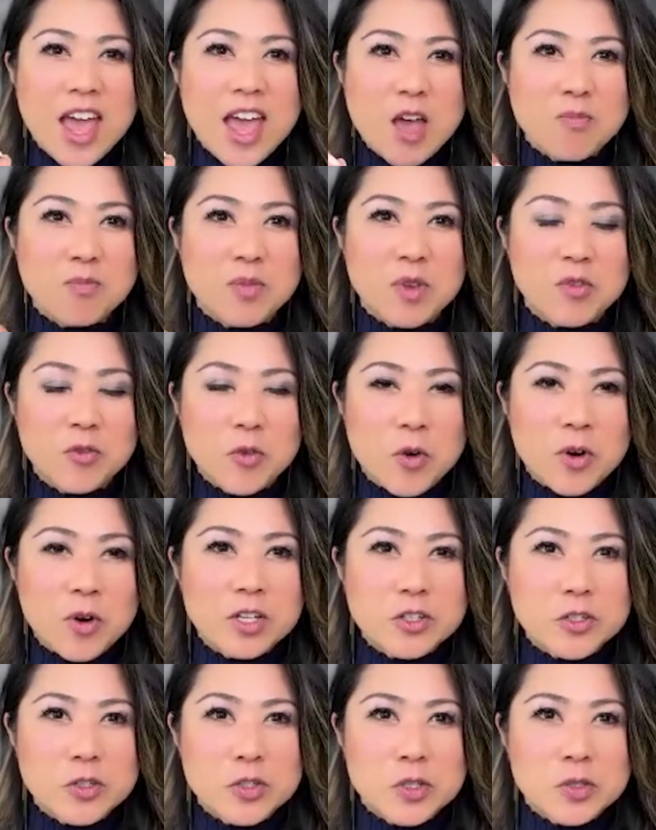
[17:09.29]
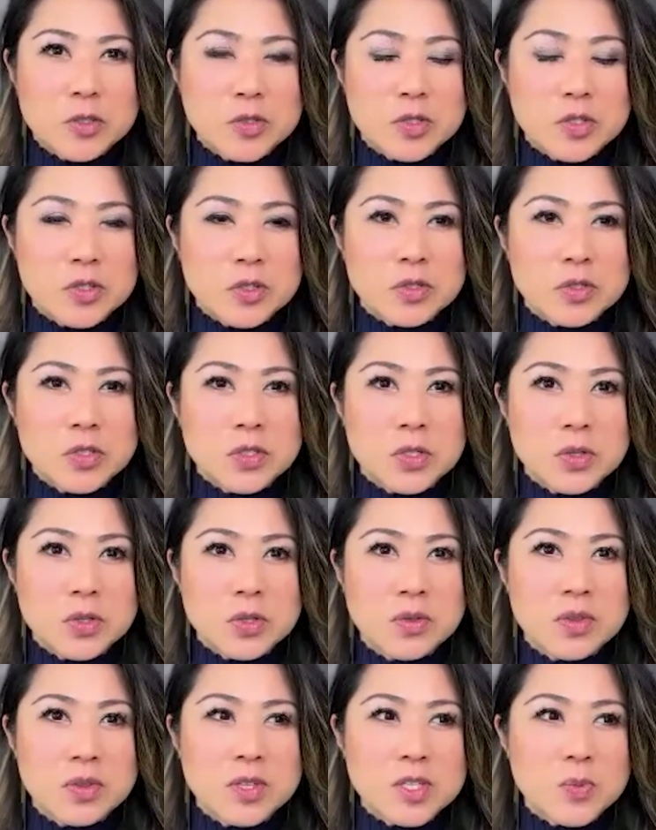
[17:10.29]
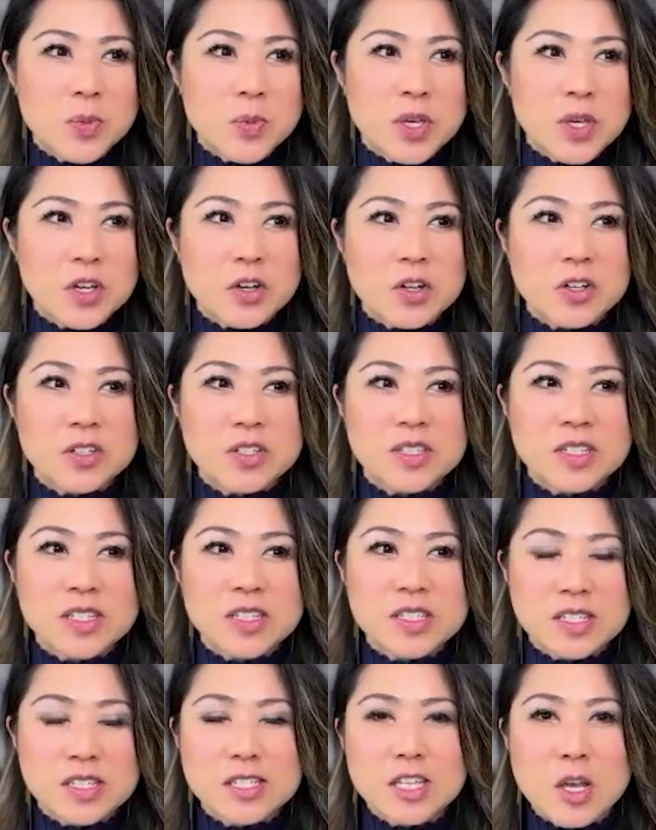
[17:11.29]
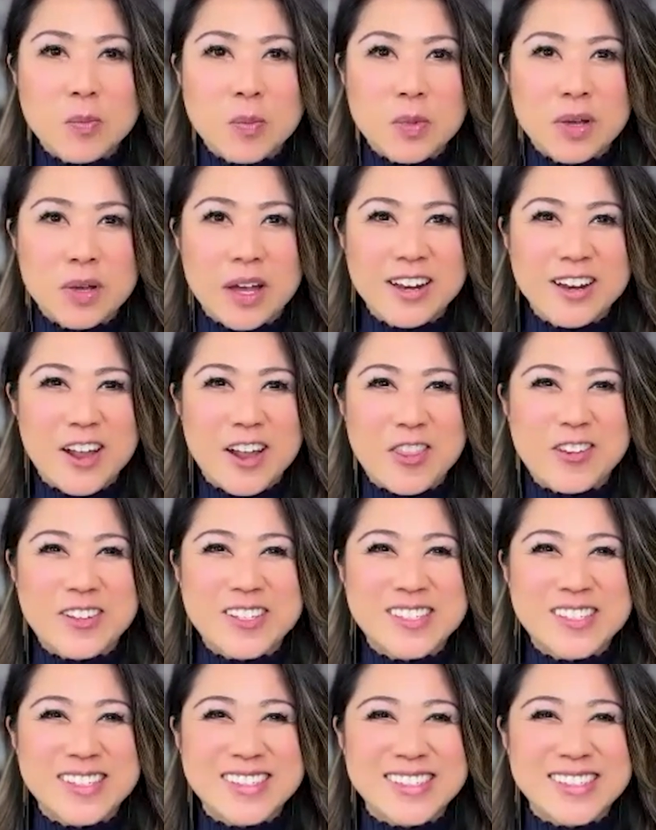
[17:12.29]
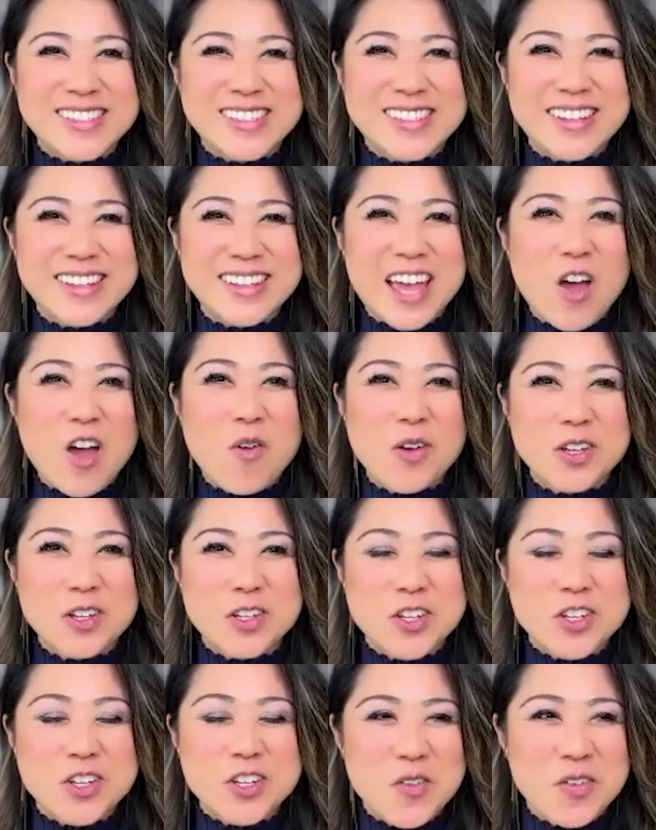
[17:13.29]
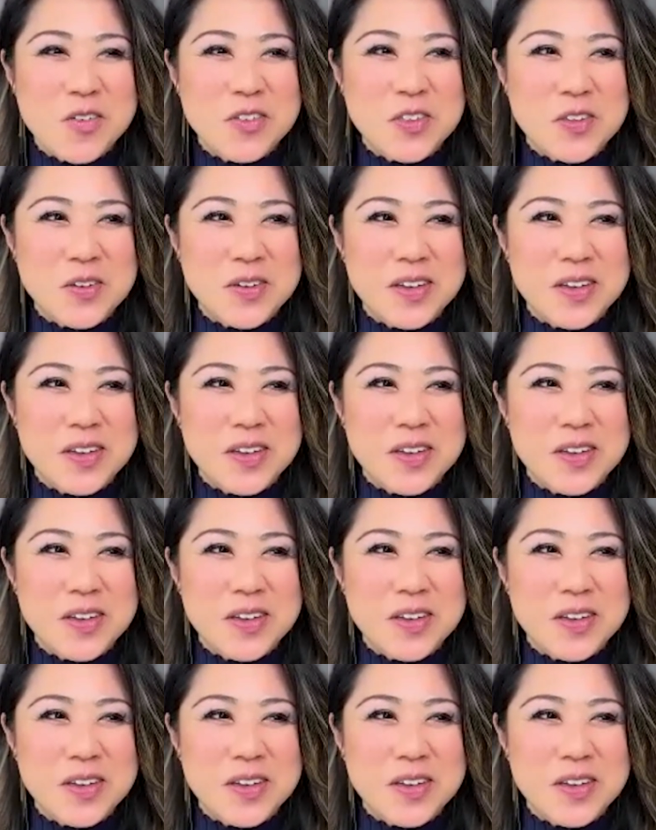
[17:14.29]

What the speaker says: And before I introduce you to the speakers, this is another statistic that I want to share with you